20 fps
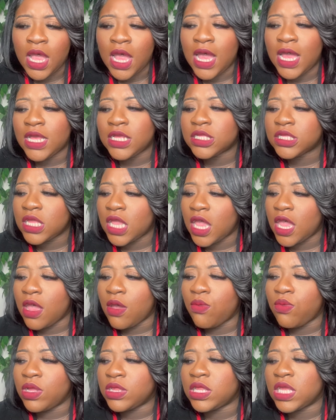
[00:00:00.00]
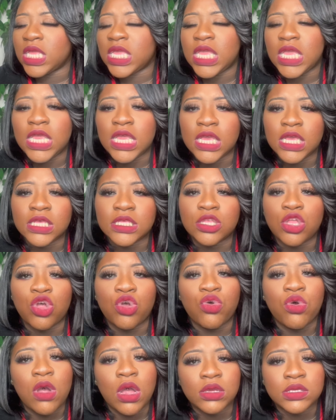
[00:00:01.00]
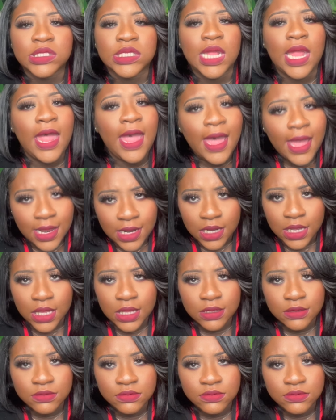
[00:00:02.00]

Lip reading: I said, with the kids across the alley.